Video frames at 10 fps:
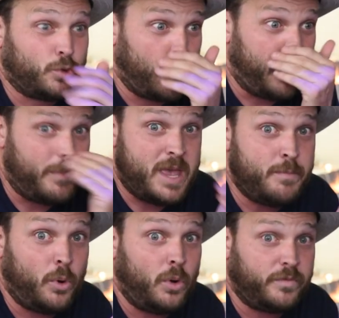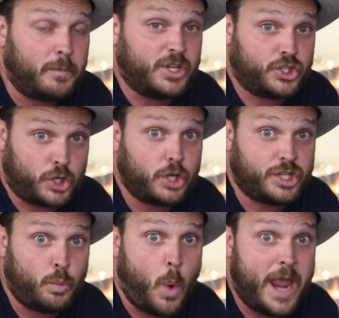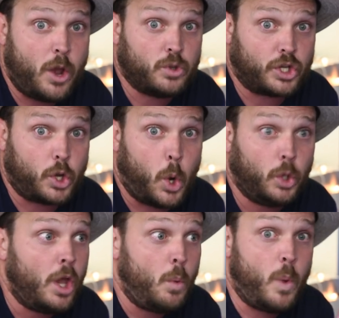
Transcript: group of people from a church in Waco is a cult